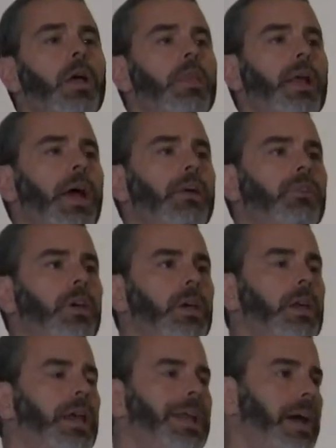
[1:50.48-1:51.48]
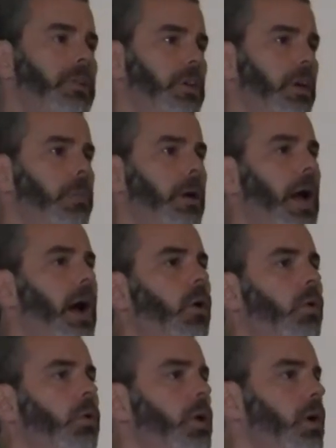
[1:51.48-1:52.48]
that has an idea about
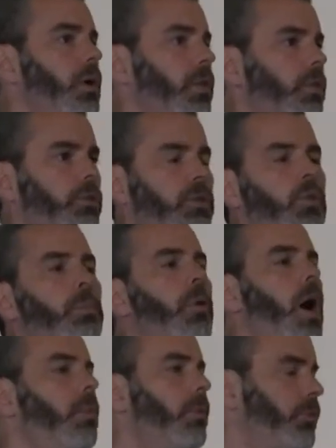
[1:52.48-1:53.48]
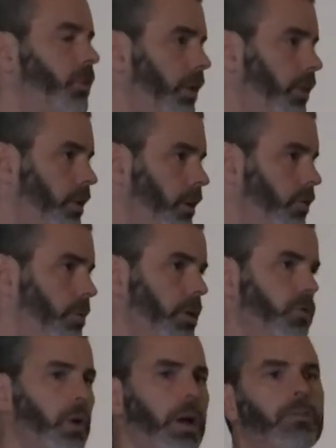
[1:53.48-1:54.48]
how there's a new problem set that needs to be
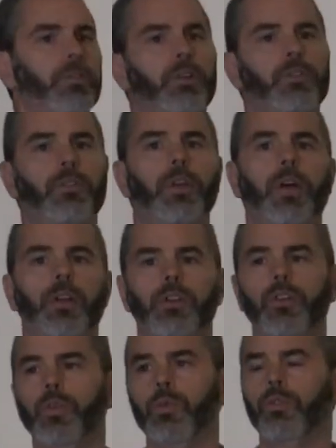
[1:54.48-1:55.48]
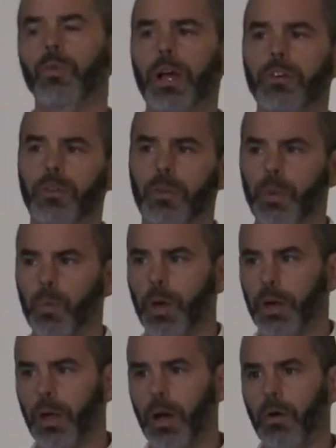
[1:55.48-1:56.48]
addressed, there's a new direction that we
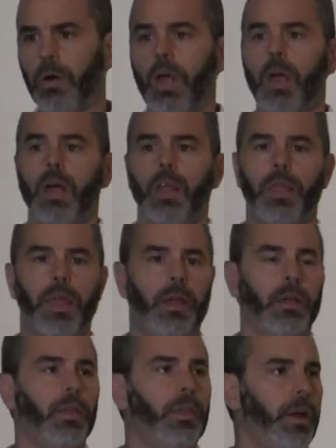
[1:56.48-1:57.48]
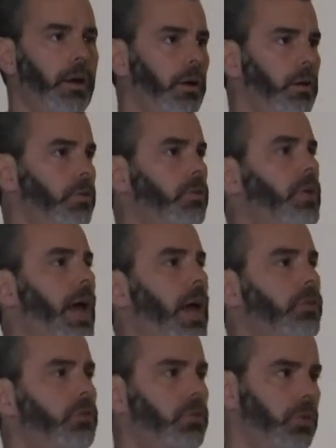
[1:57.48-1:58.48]
want to go, then they're
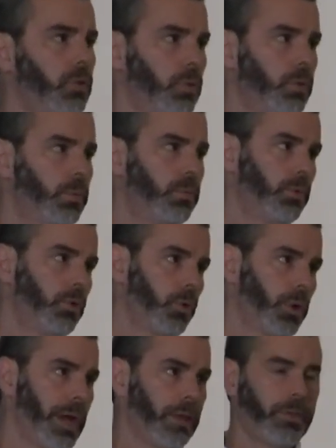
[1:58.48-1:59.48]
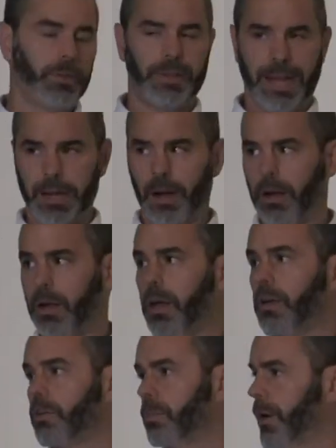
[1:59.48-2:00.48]
tasked to create the data
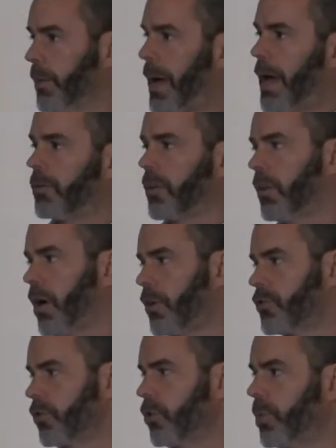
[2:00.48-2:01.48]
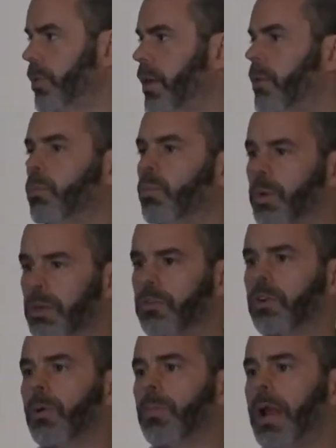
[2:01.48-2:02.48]
to bring back to the larger group, and then we
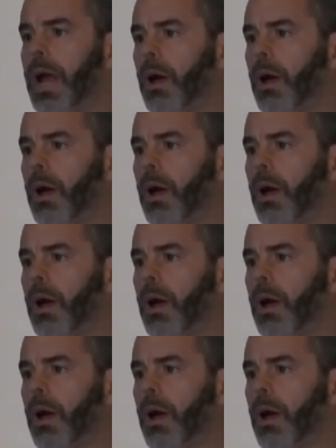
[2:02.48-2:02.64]
determine